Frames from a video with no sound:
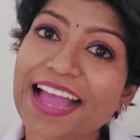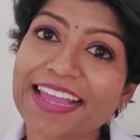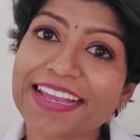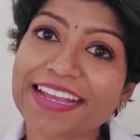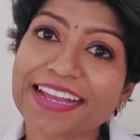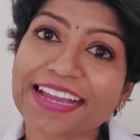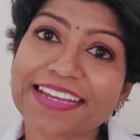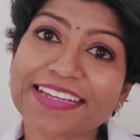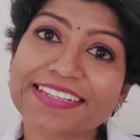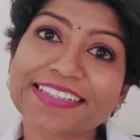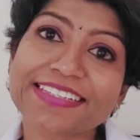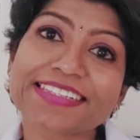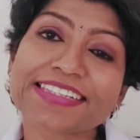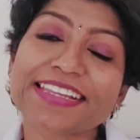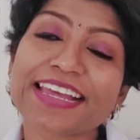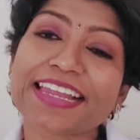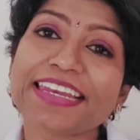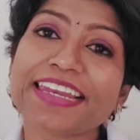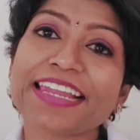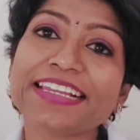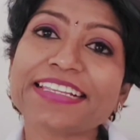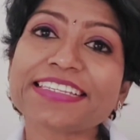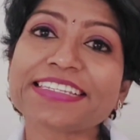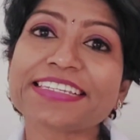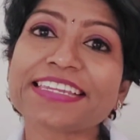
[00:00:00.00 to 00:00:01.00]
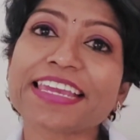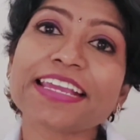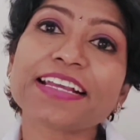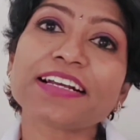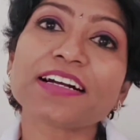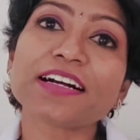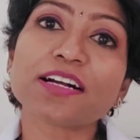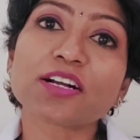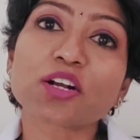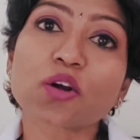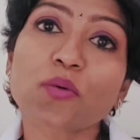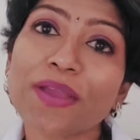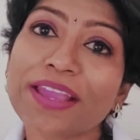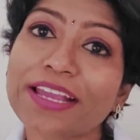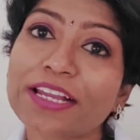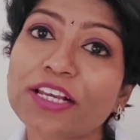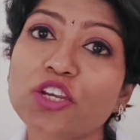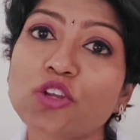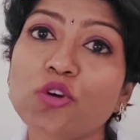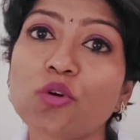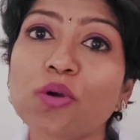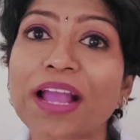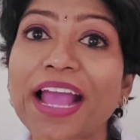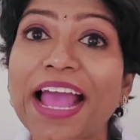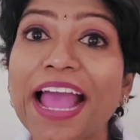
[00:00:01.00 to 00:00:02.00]
Hi guys, let's take a quick
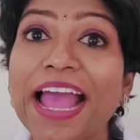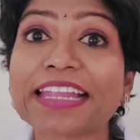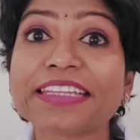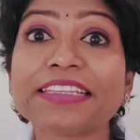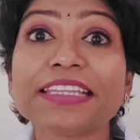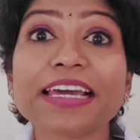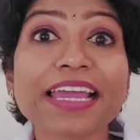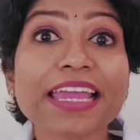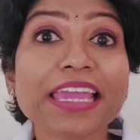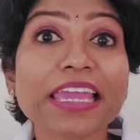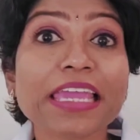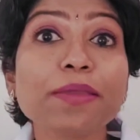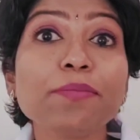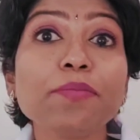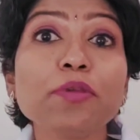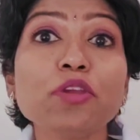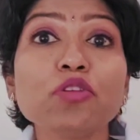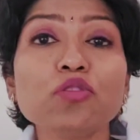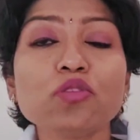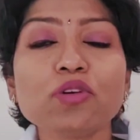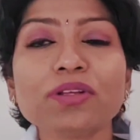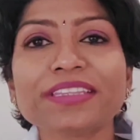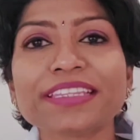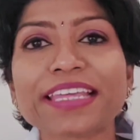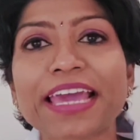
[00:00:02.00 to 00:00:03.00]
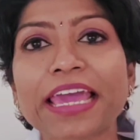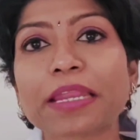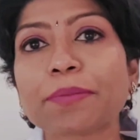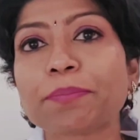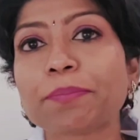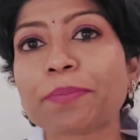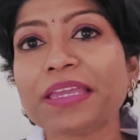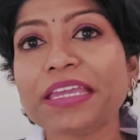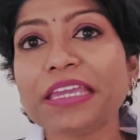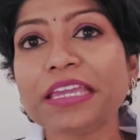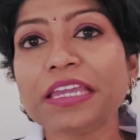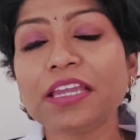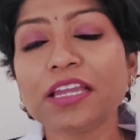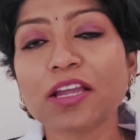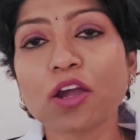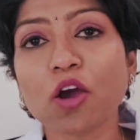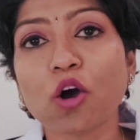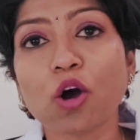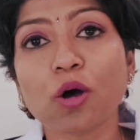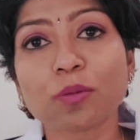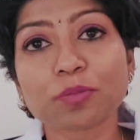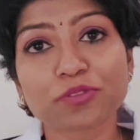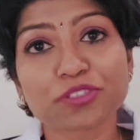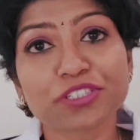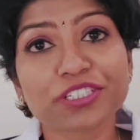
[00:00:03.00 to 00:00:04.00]
look at the immunotherapy
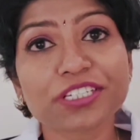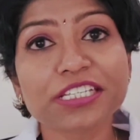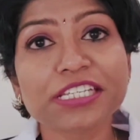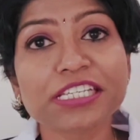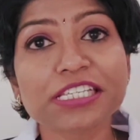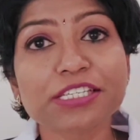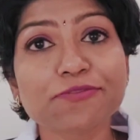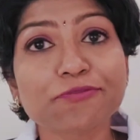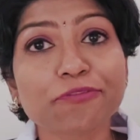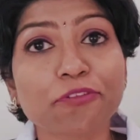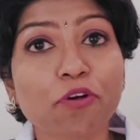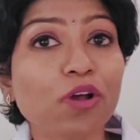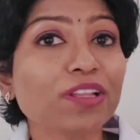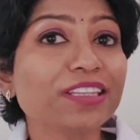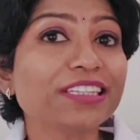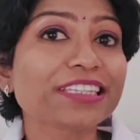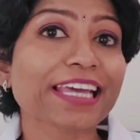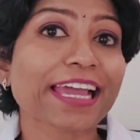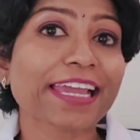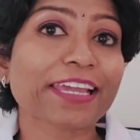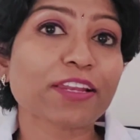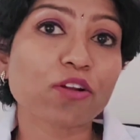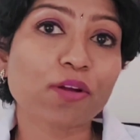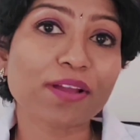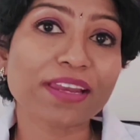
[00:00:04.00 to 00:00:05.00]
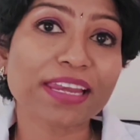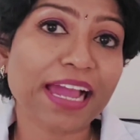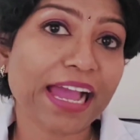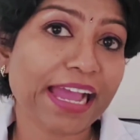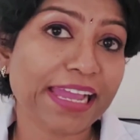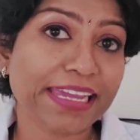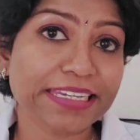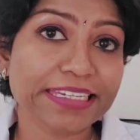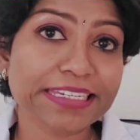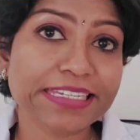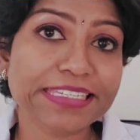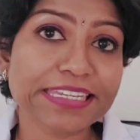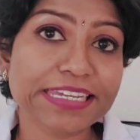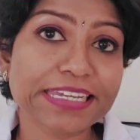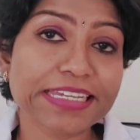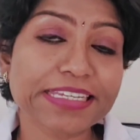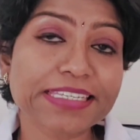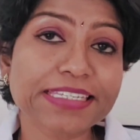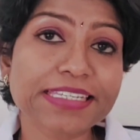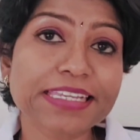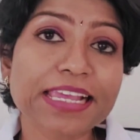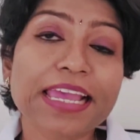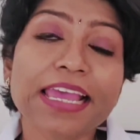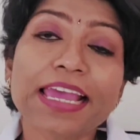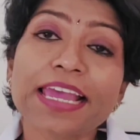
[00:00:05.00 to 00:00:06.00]
options for thyroid eye
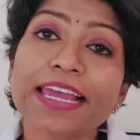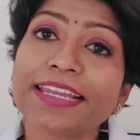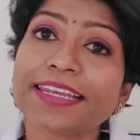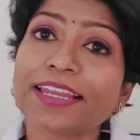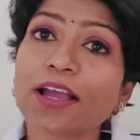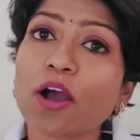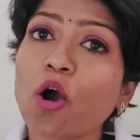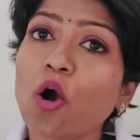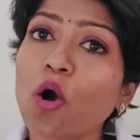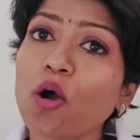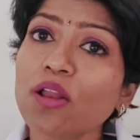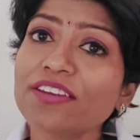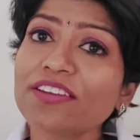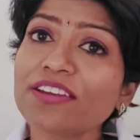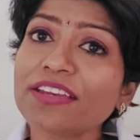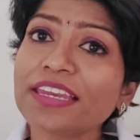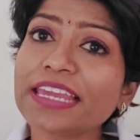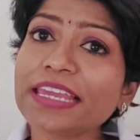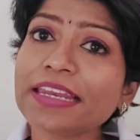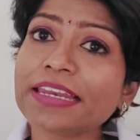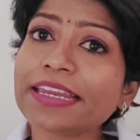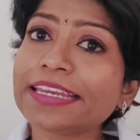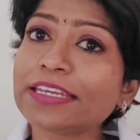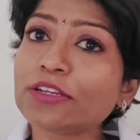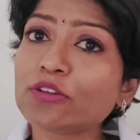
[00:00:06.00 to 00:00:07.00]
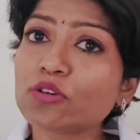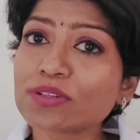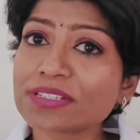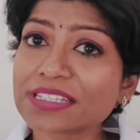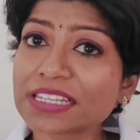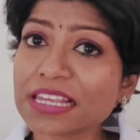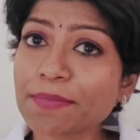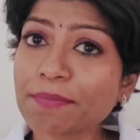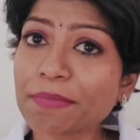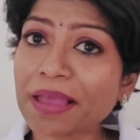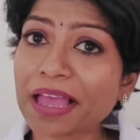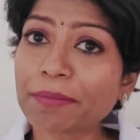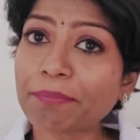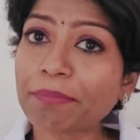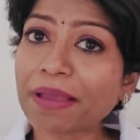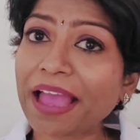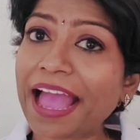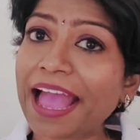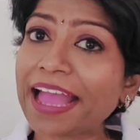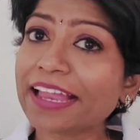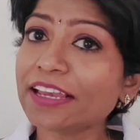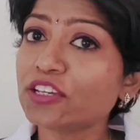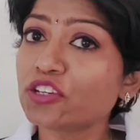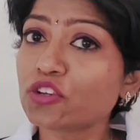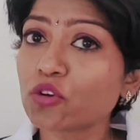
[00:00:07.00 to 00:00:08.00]
disease. Now already rituximab
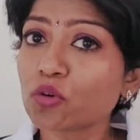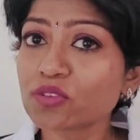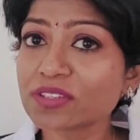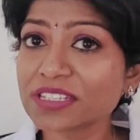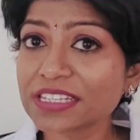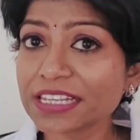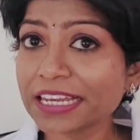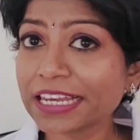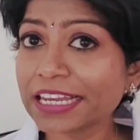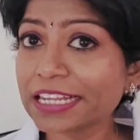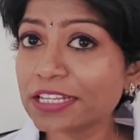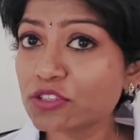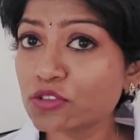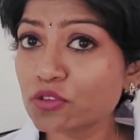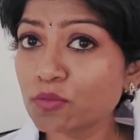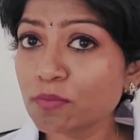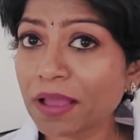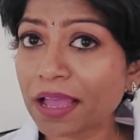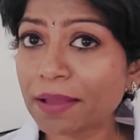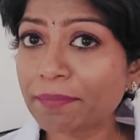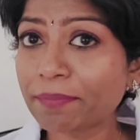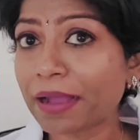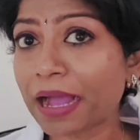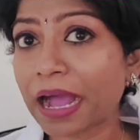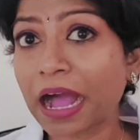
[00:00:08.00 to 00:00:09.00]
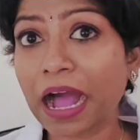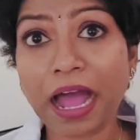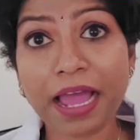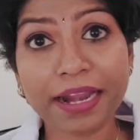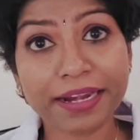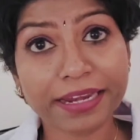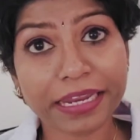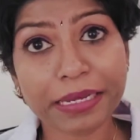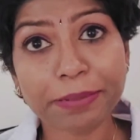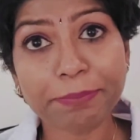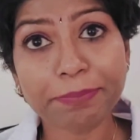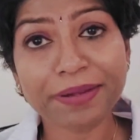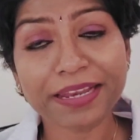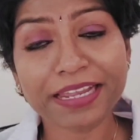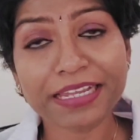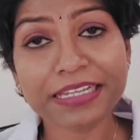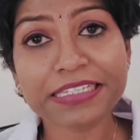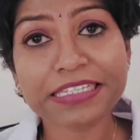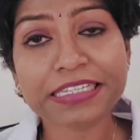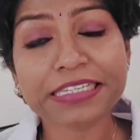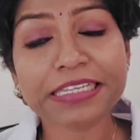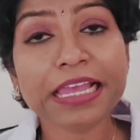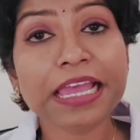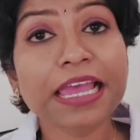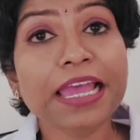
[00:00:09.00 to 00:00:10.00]
and tocilizumab are in
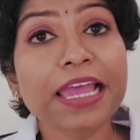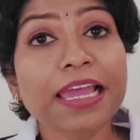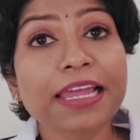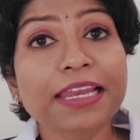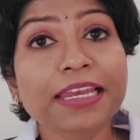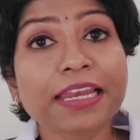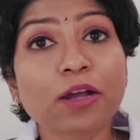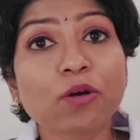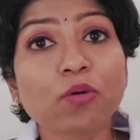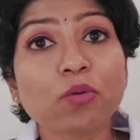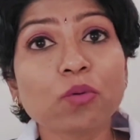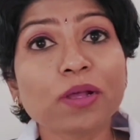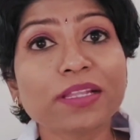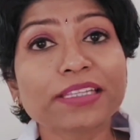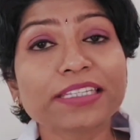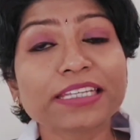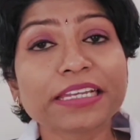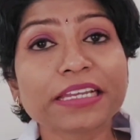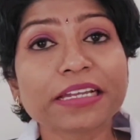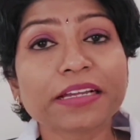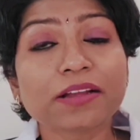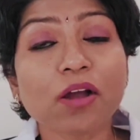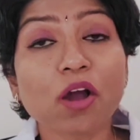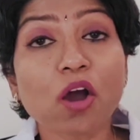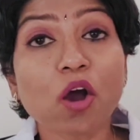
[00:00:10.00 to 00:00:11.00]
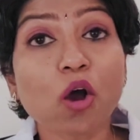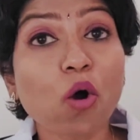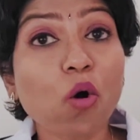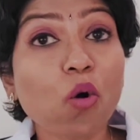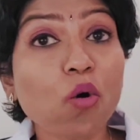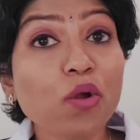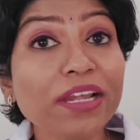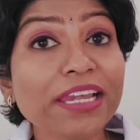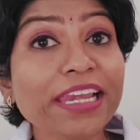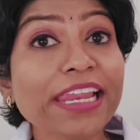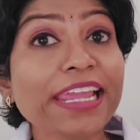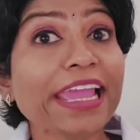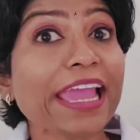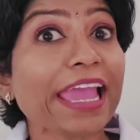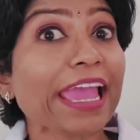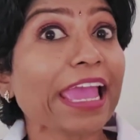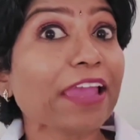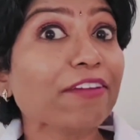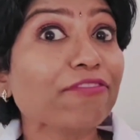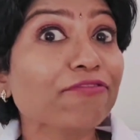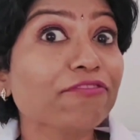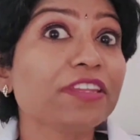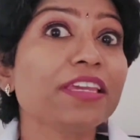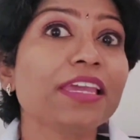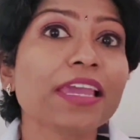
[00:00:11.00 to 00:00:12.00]
place. Now the only
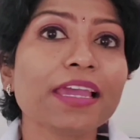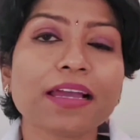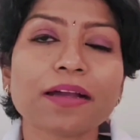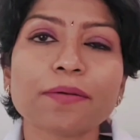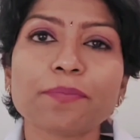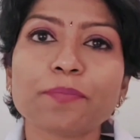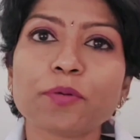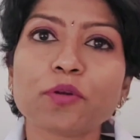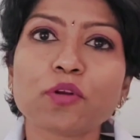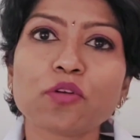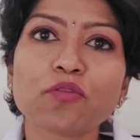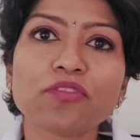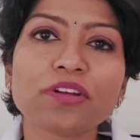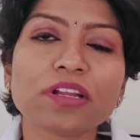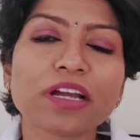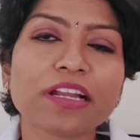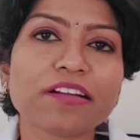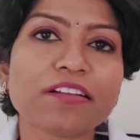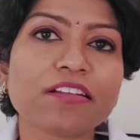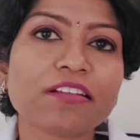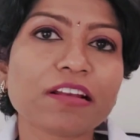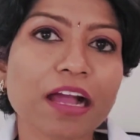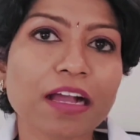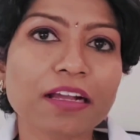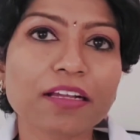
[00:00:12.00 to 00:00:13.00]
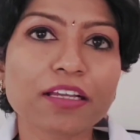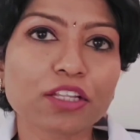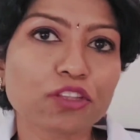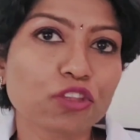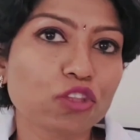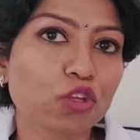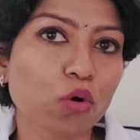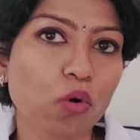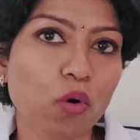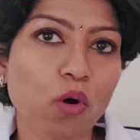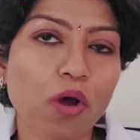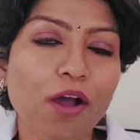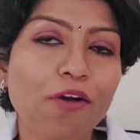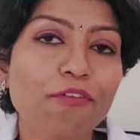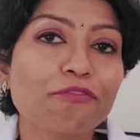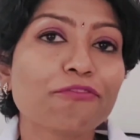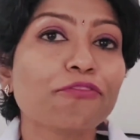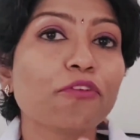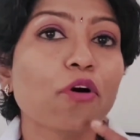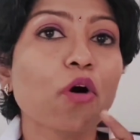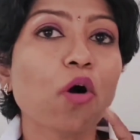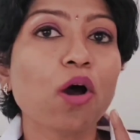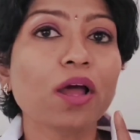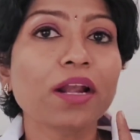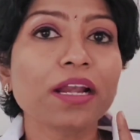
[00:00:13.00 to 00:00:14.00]
FDA approved drug though
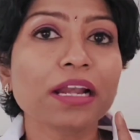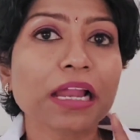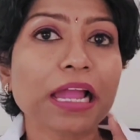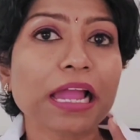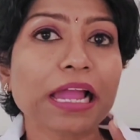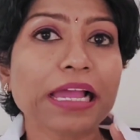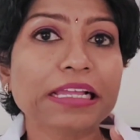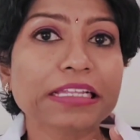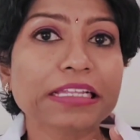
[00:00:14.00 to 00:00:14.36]
for